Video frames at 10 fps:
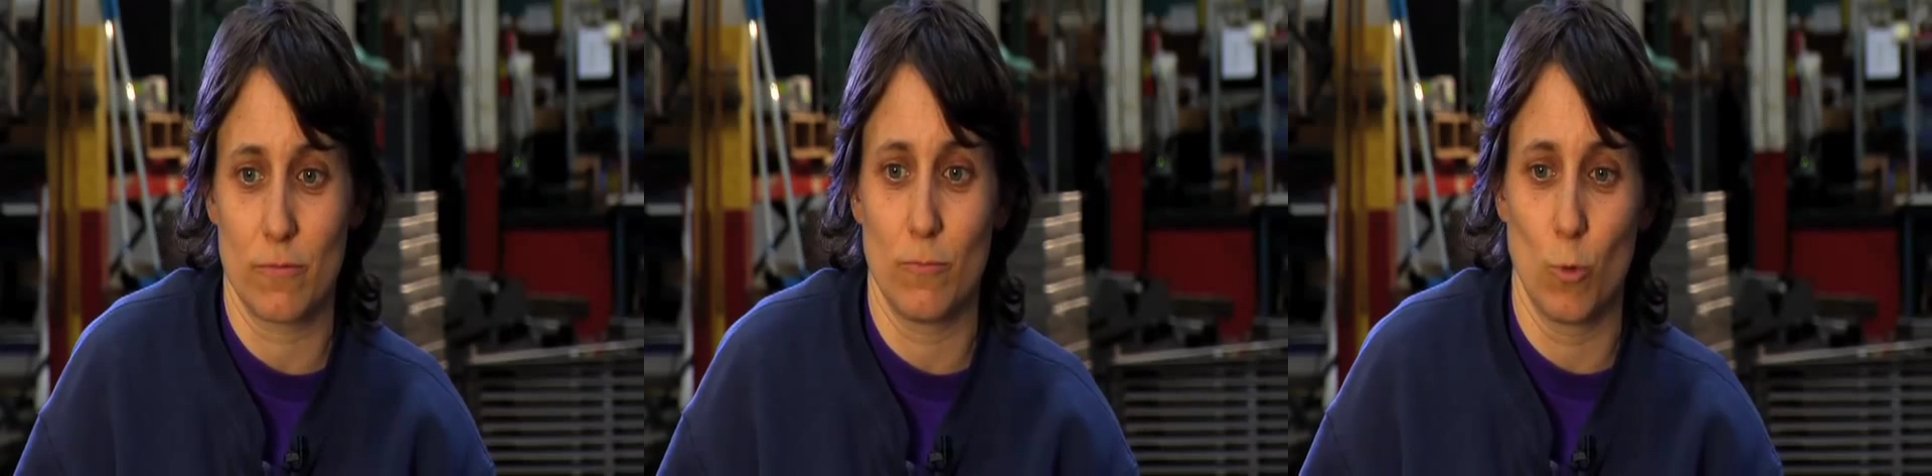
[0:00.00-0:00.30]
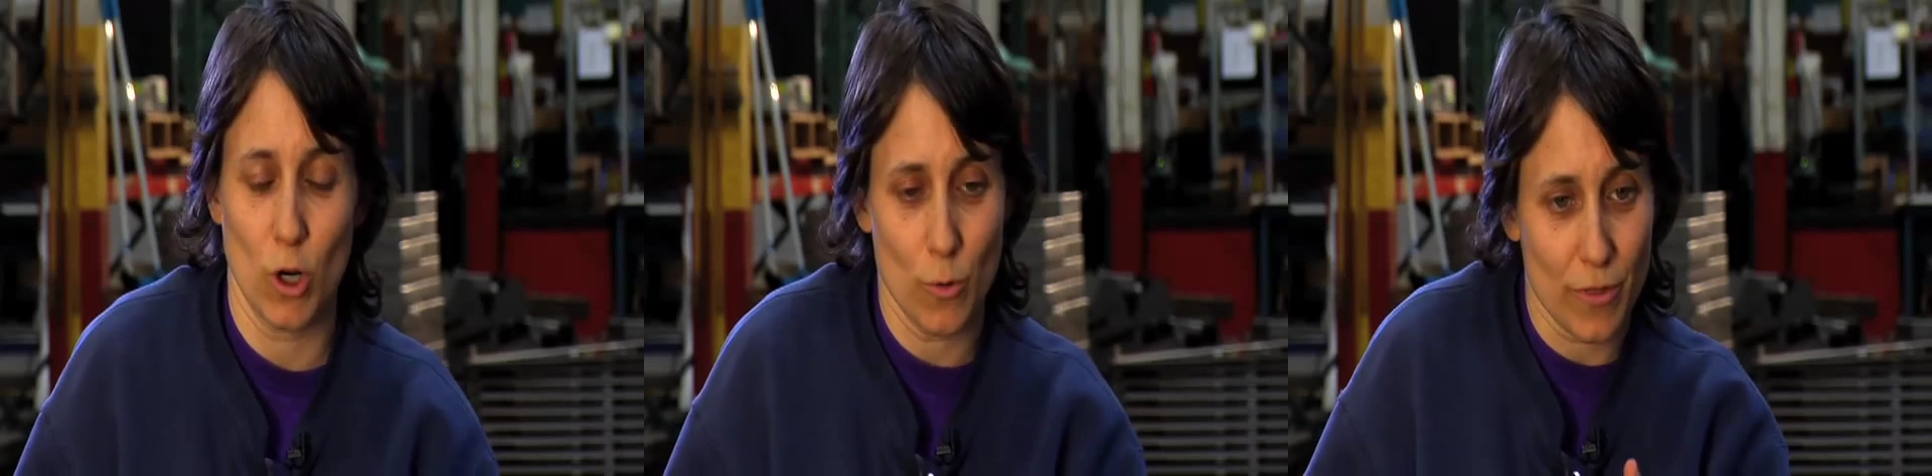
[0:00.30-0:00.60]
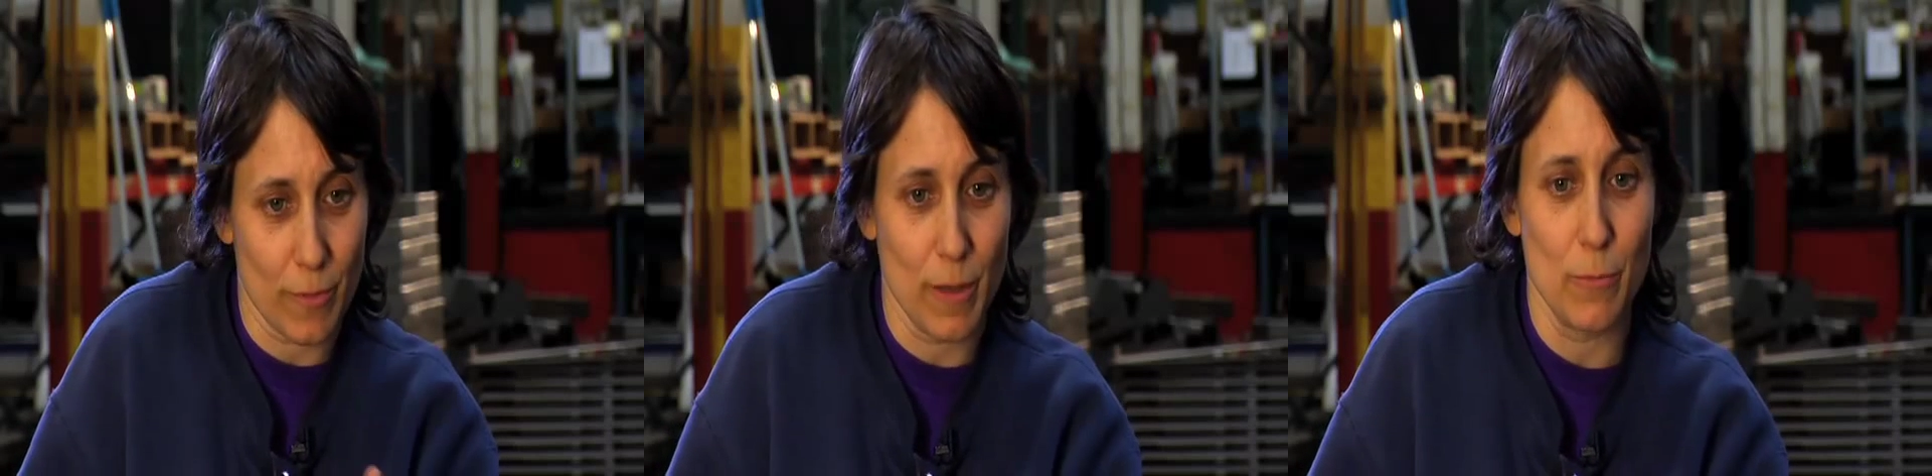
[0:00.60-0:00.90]
work with
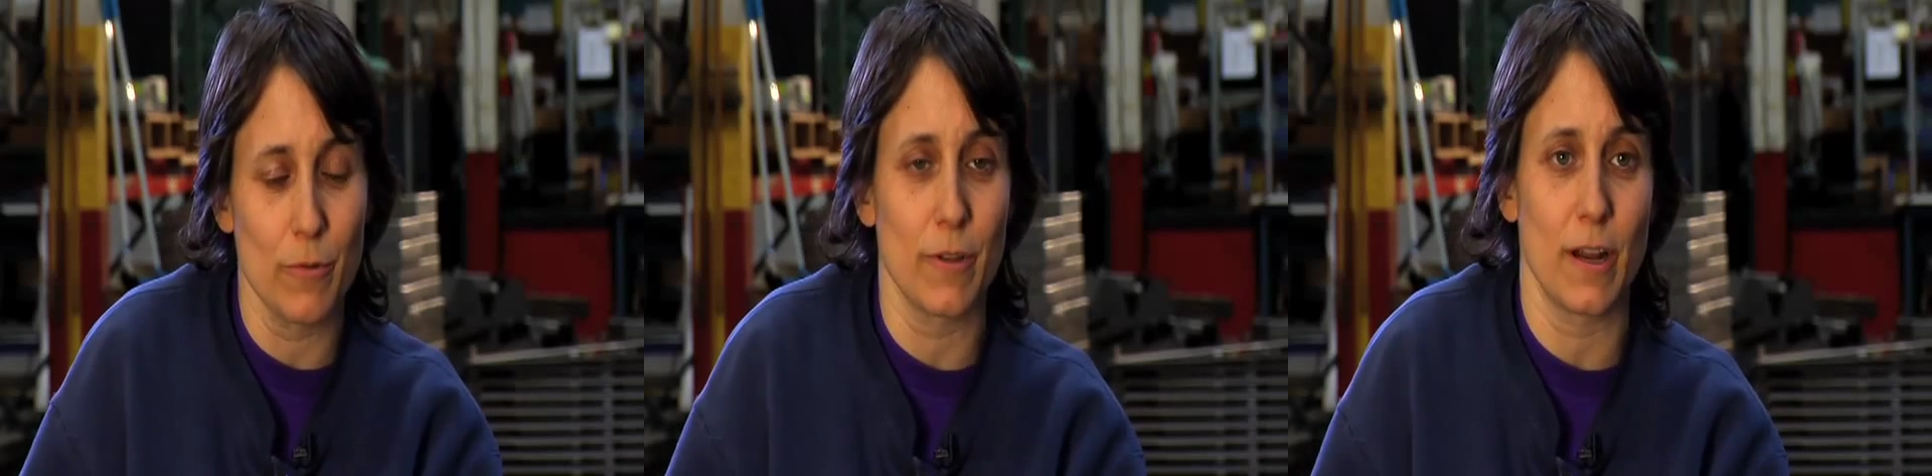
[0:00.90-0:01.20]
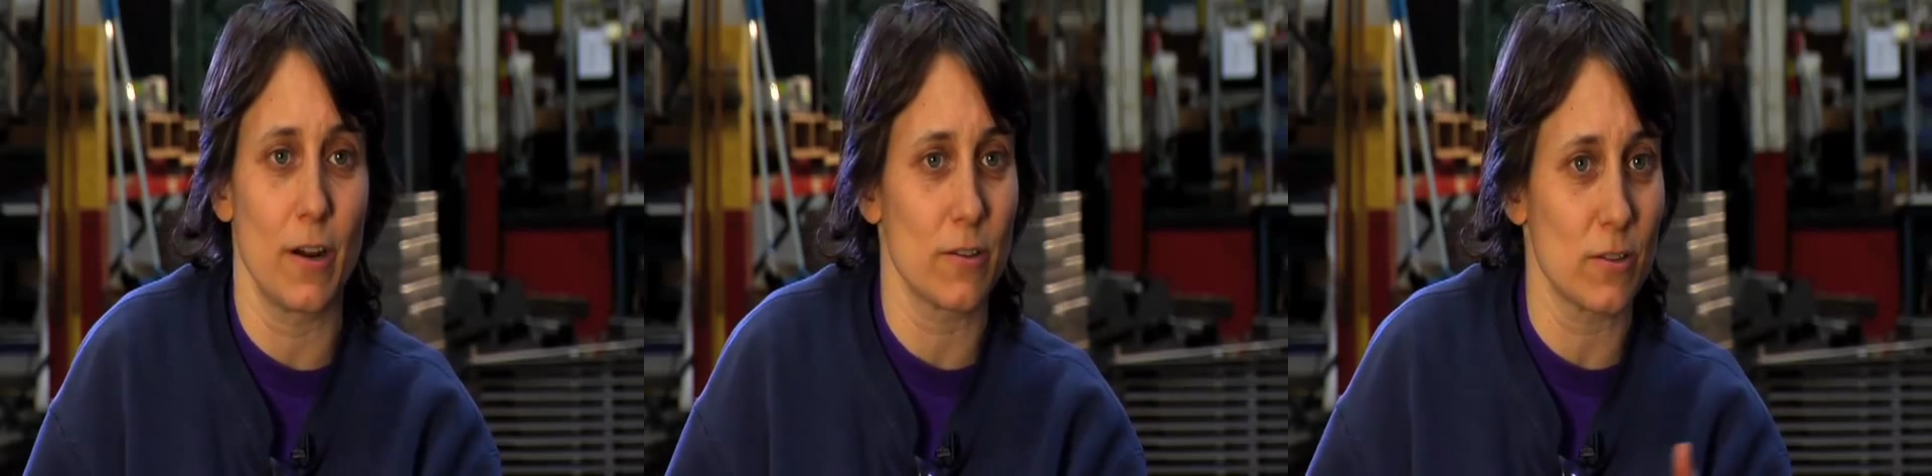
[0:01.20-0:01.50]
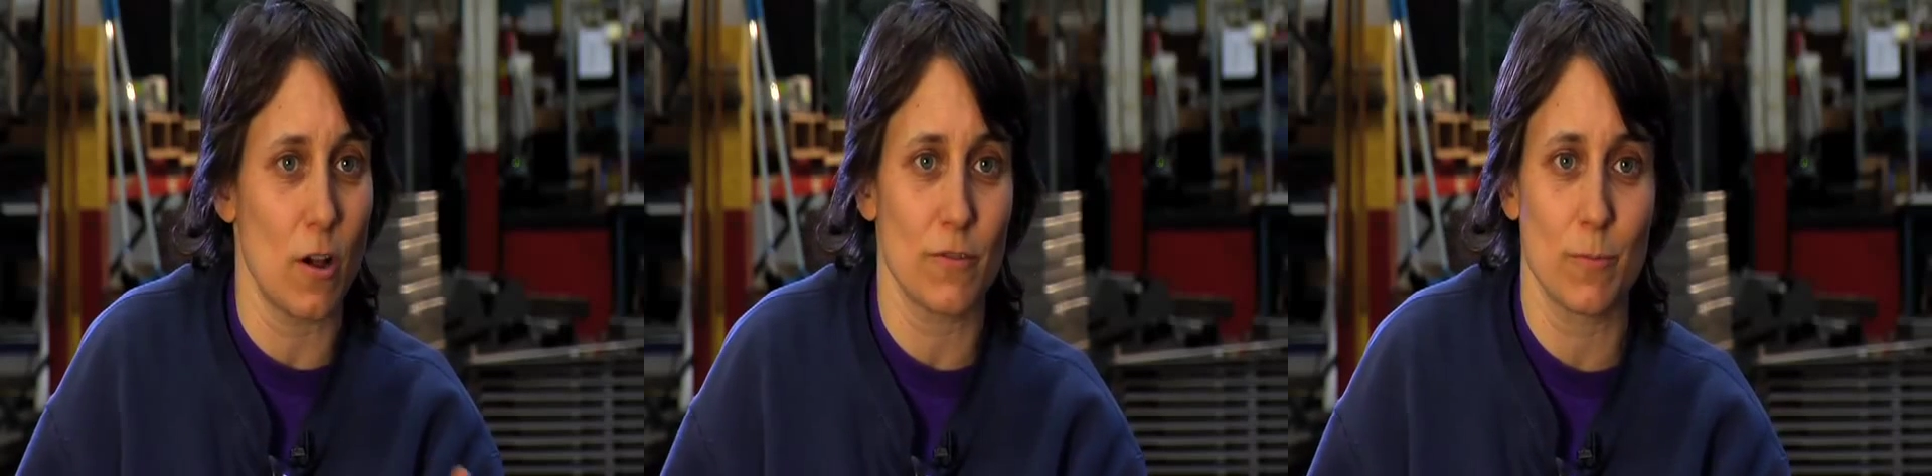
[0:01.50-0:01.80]
the people there,
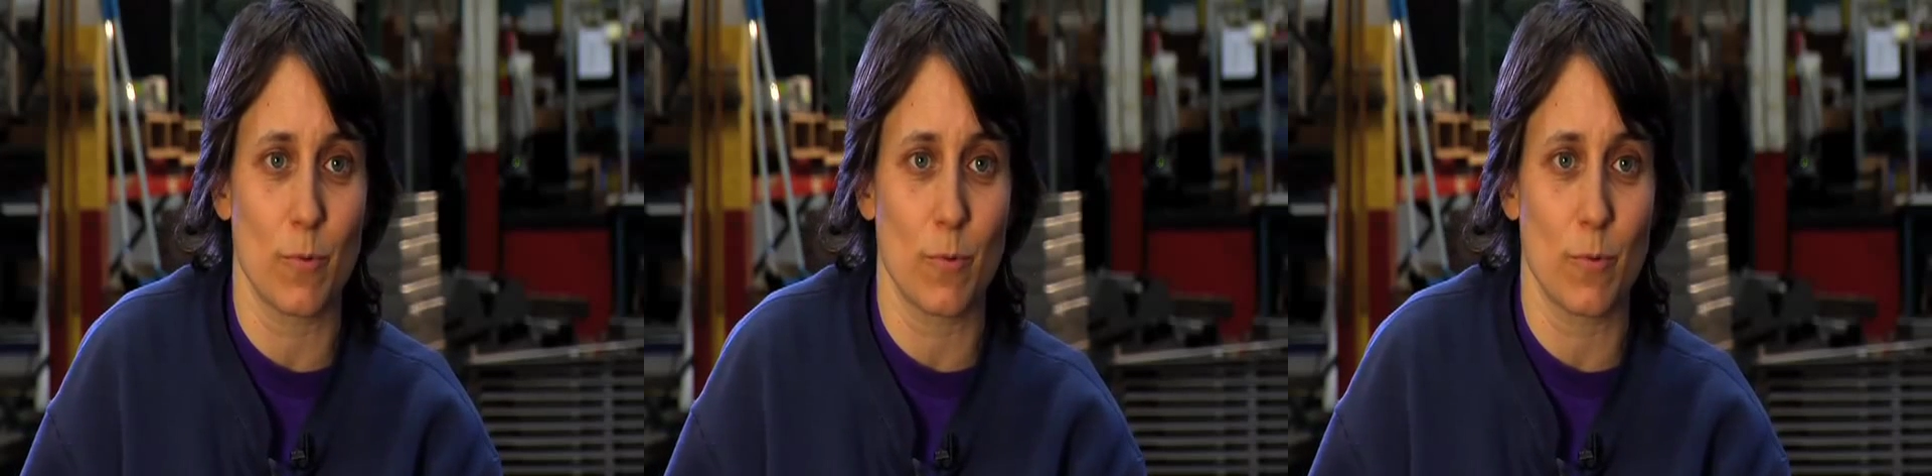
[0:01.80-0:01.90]
solve some